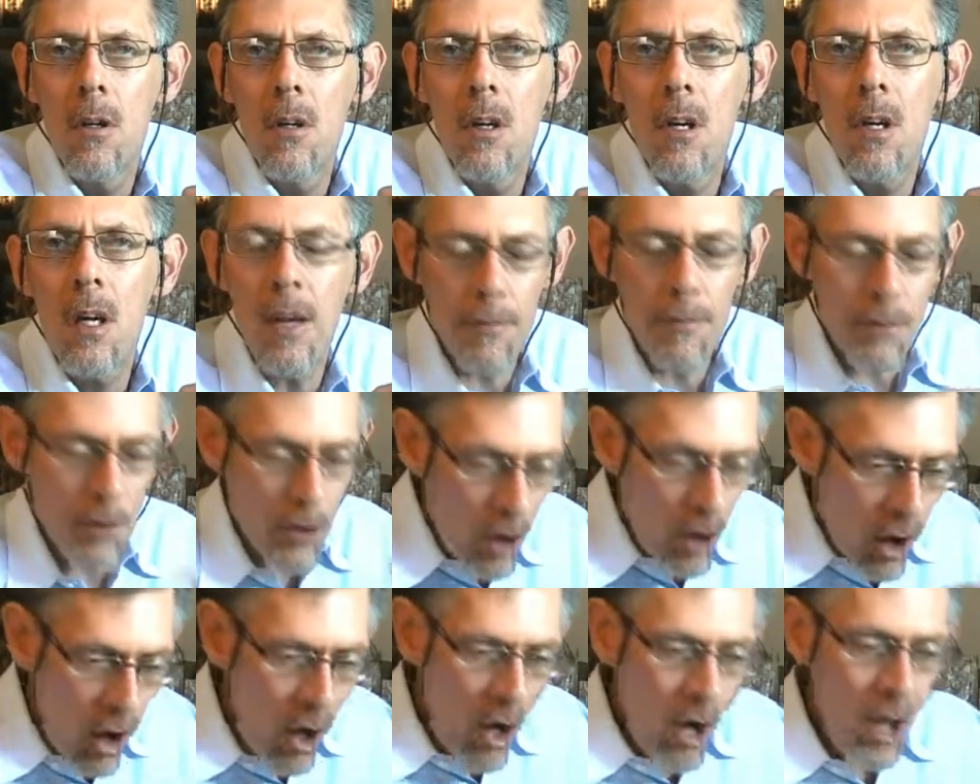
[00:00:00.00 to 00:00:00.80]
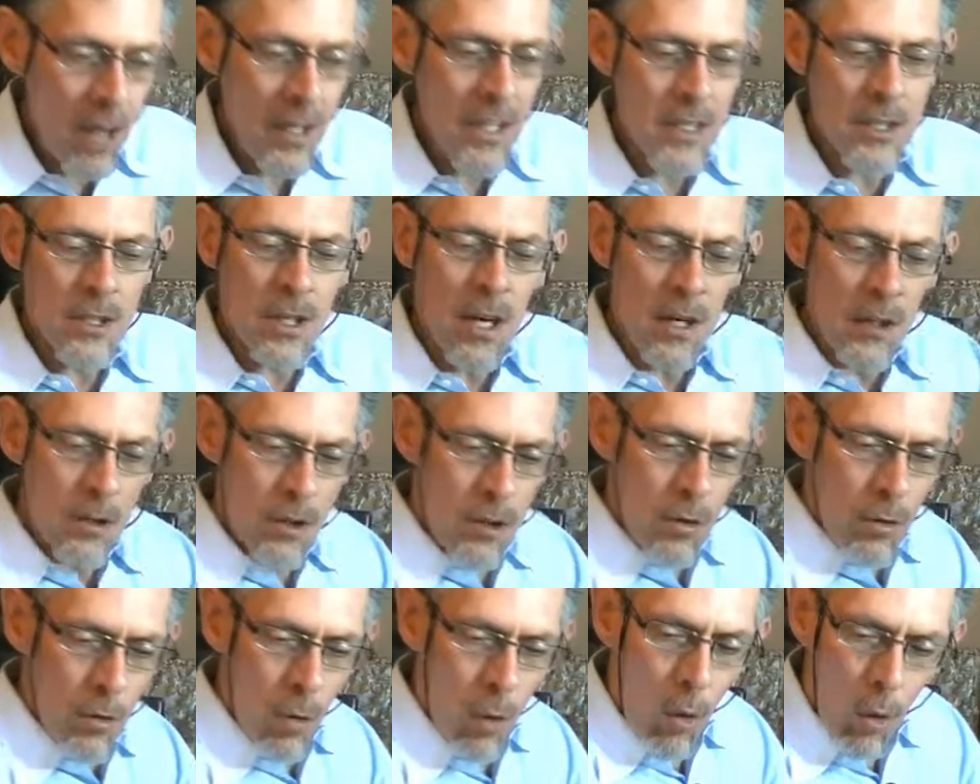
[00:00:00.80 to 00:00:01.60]
if God has gone
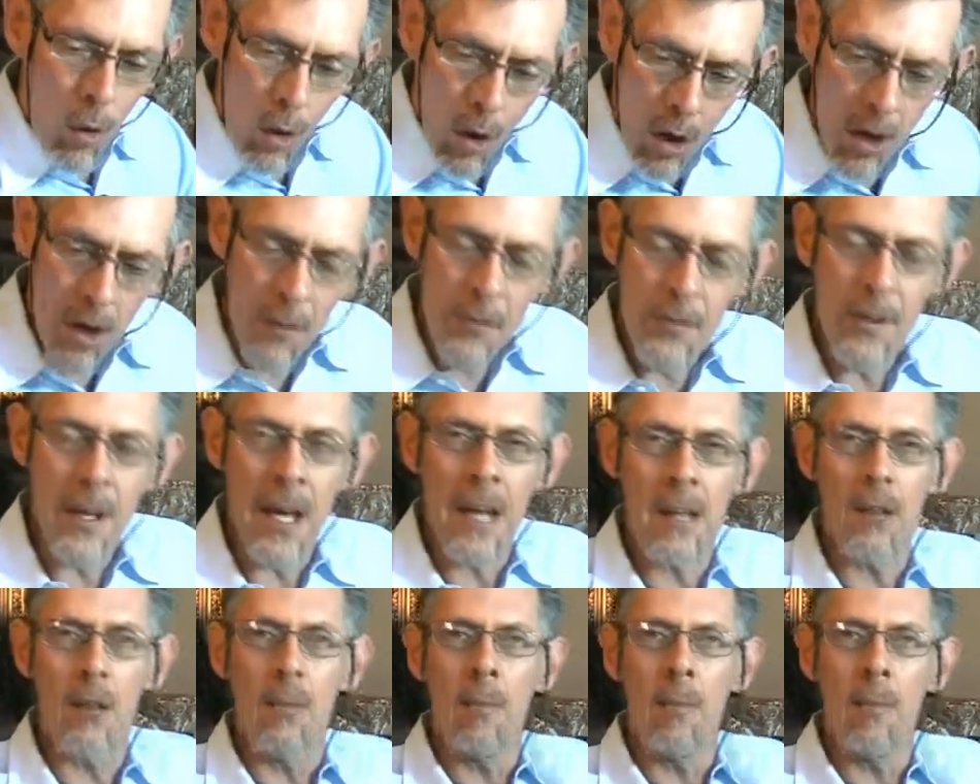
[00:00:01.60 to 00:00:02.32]
through all of that